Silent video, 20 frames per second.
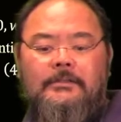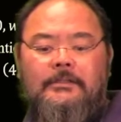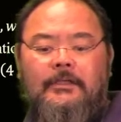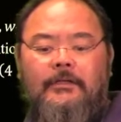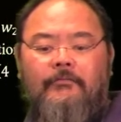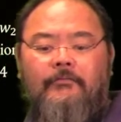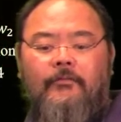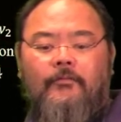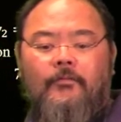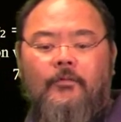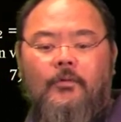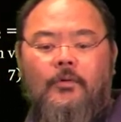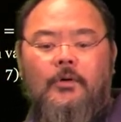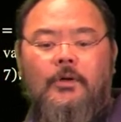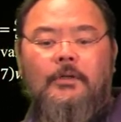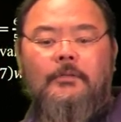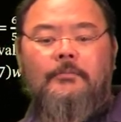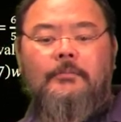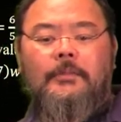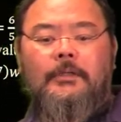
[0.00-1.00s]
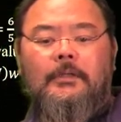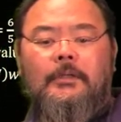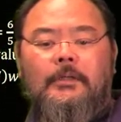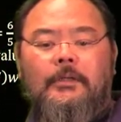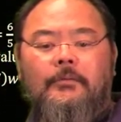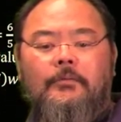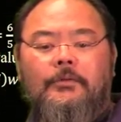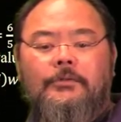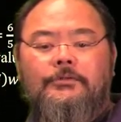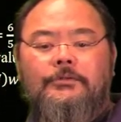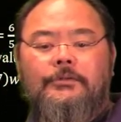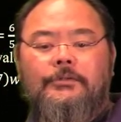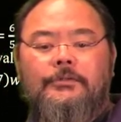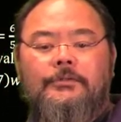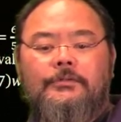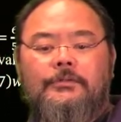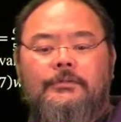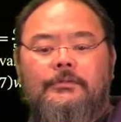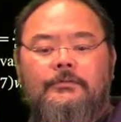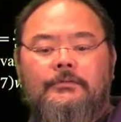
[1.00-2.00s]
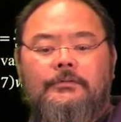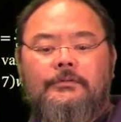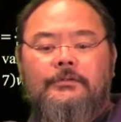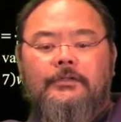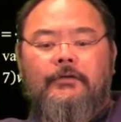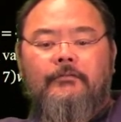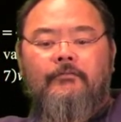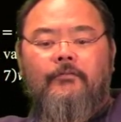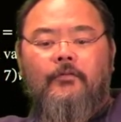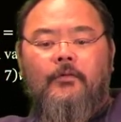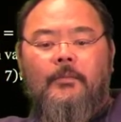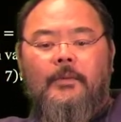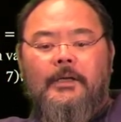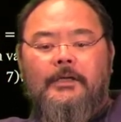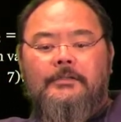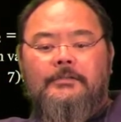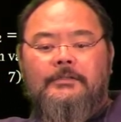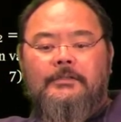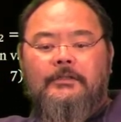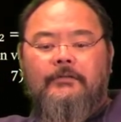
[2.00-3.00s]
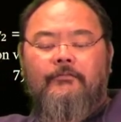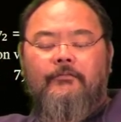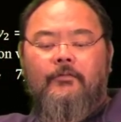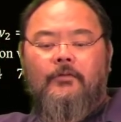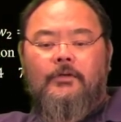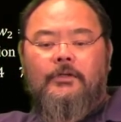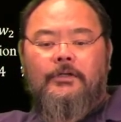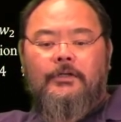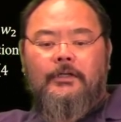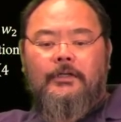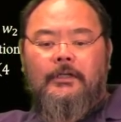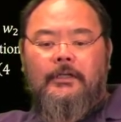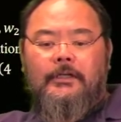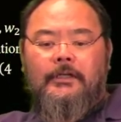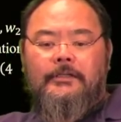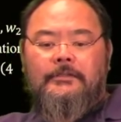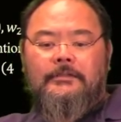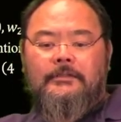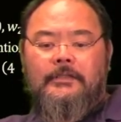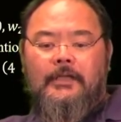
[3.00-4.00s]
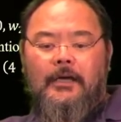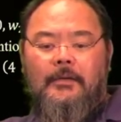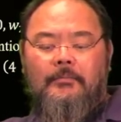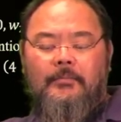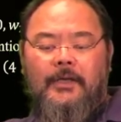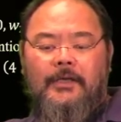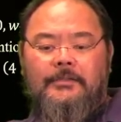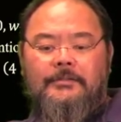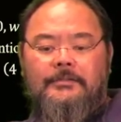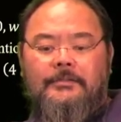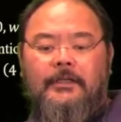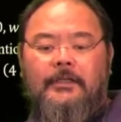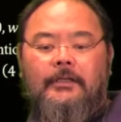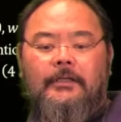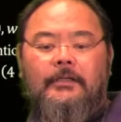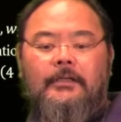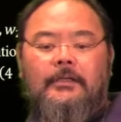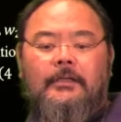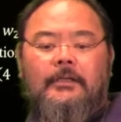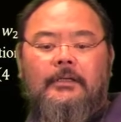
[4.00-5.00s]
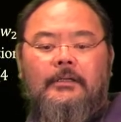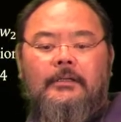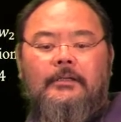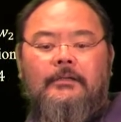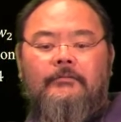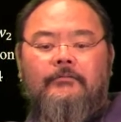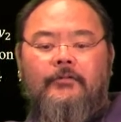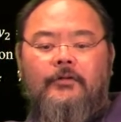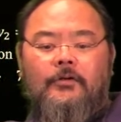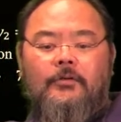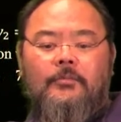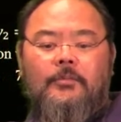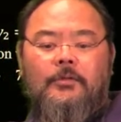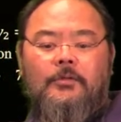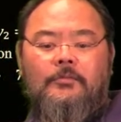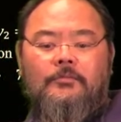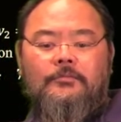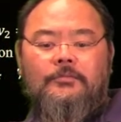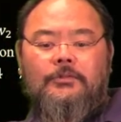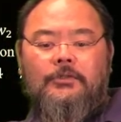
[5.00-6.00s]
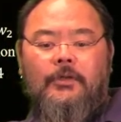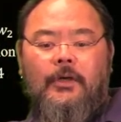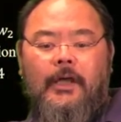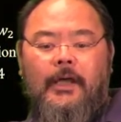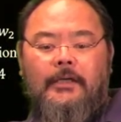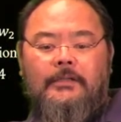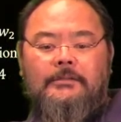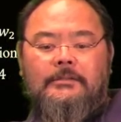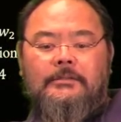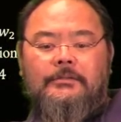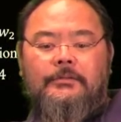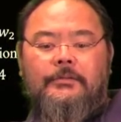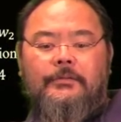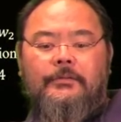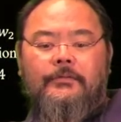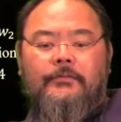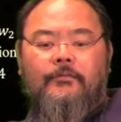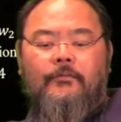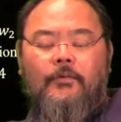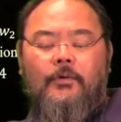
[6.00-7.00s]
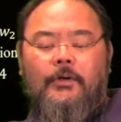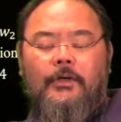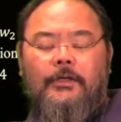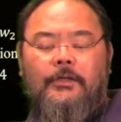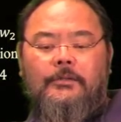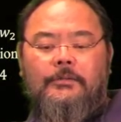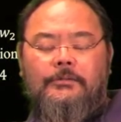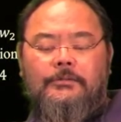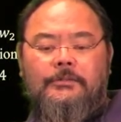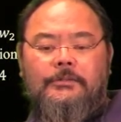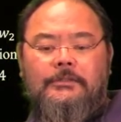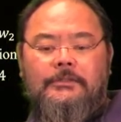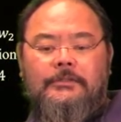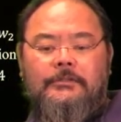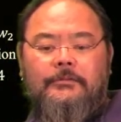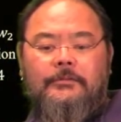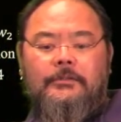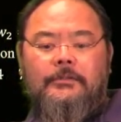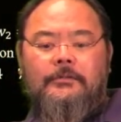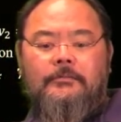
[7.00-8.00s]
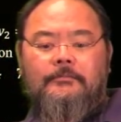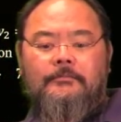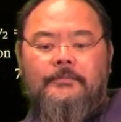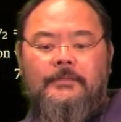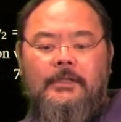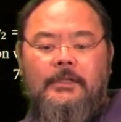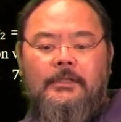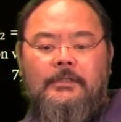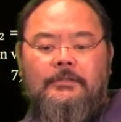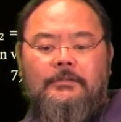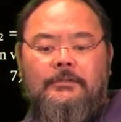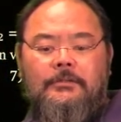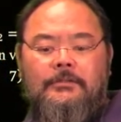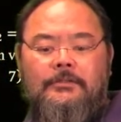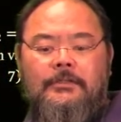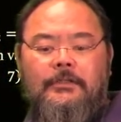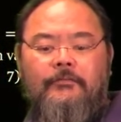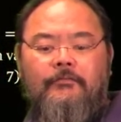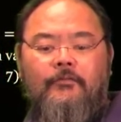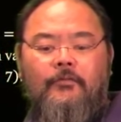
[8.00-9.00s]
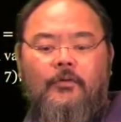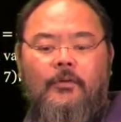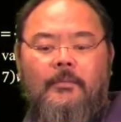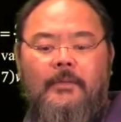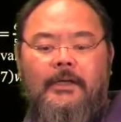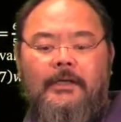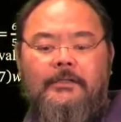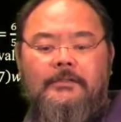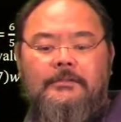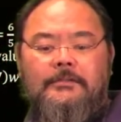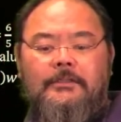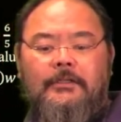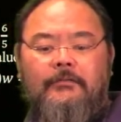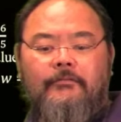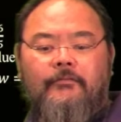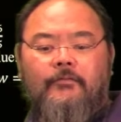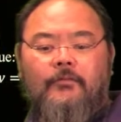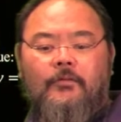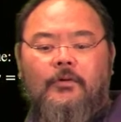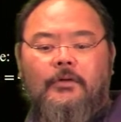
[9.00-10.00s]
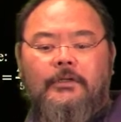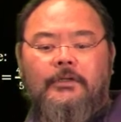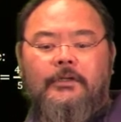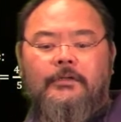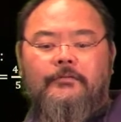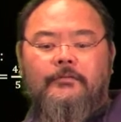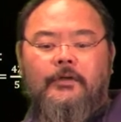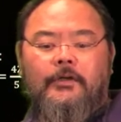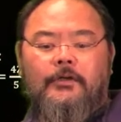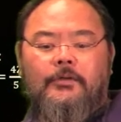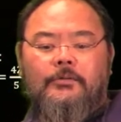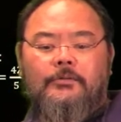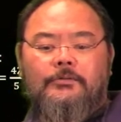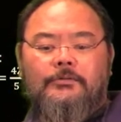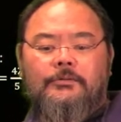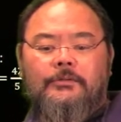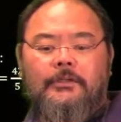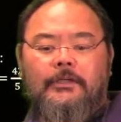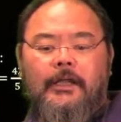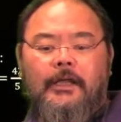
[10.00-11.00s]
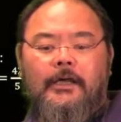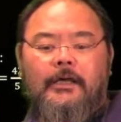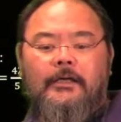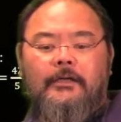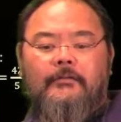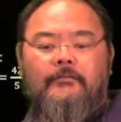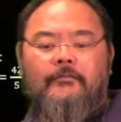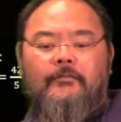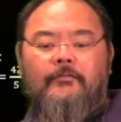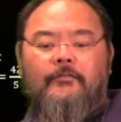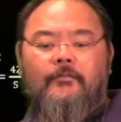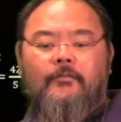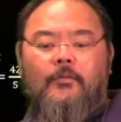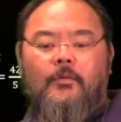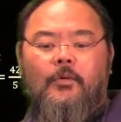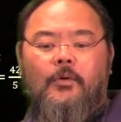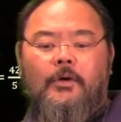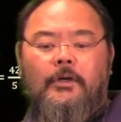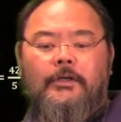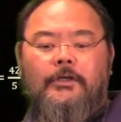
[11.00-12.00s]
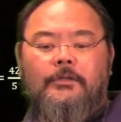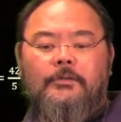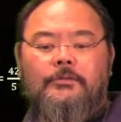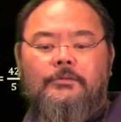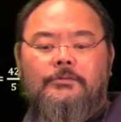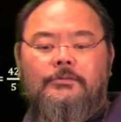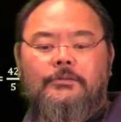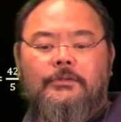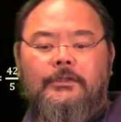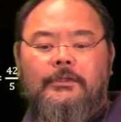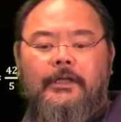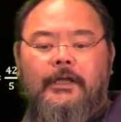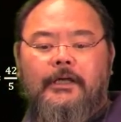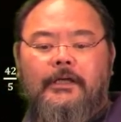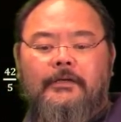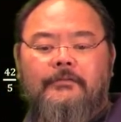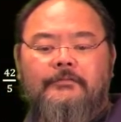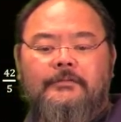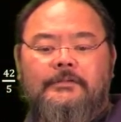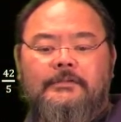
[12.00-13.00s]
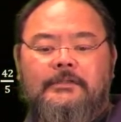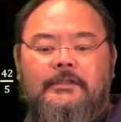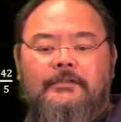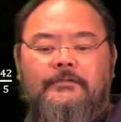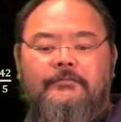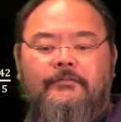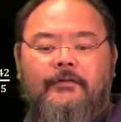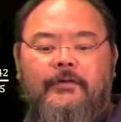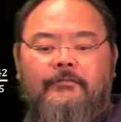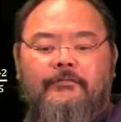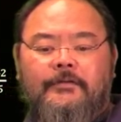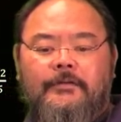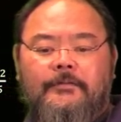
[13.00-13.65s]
c4, which is z4 minus c4 currently is non-basic variable, so x4 equals to 0. So So Z4 minus C4 equals to negative 4 equals to negative 6/5.